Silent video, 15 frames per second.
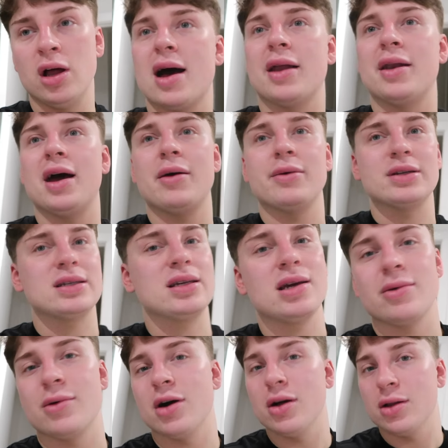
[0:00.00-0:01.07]
And I will see
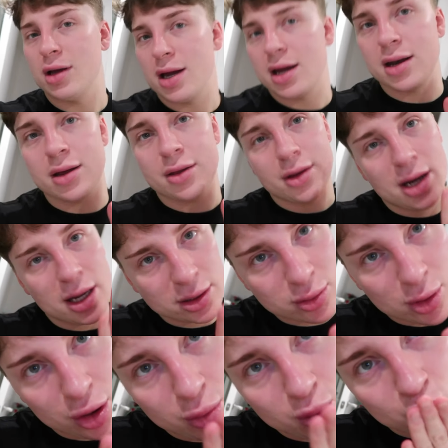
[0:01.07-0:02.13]
you all in the next
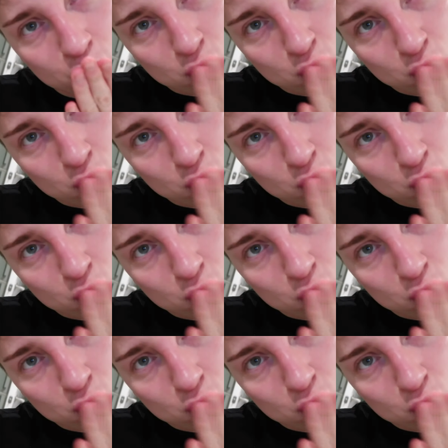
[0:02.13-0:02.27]
one.